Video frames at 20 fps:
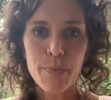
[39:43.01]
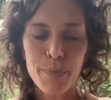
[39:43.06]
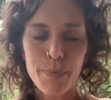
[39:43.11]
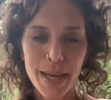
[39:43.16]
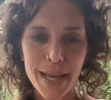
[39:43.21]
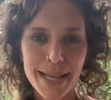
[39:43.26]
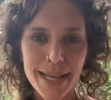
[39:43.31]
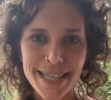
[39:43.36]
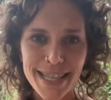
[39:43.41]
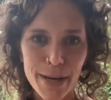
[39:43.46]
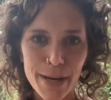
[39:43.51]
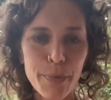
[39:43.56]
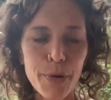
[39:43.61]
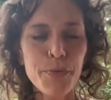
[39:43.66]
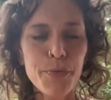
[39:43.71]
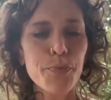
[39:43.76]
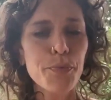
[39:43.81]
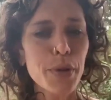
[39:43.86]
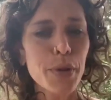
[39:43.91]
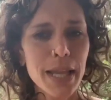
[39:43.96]
because they're
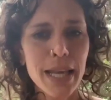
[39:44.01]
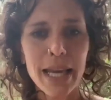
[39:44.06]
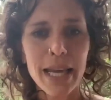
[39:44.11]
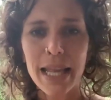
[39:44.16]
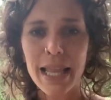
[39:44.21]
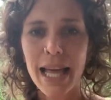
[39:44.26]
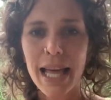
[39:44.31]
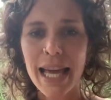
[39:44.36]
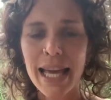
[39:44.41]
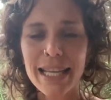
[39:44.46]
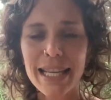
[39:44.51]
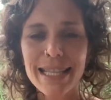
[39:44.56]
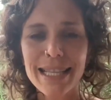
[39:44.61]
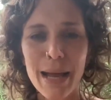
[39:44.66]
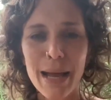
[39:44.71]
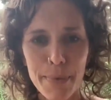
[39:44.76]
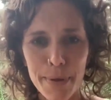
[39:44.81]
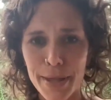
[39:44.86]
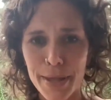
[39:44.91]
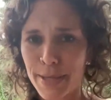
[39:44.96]
both really like
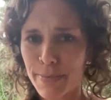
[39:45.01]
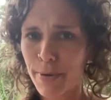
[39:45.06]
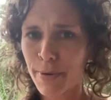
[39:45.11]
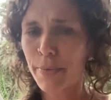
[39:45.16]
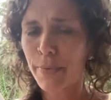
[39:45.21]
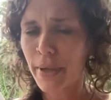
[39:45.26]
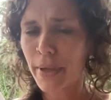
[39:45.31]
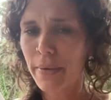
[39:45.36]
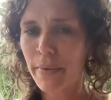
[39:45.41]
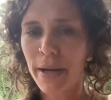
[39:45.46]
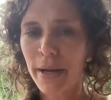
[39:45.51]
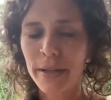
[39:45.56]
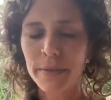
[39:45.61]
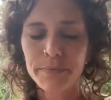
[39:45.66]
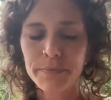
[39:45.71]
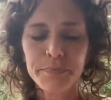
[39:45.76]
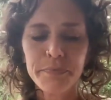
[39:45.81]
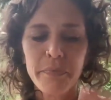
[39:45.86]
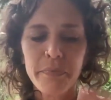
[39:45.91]
stopping the sperm really well.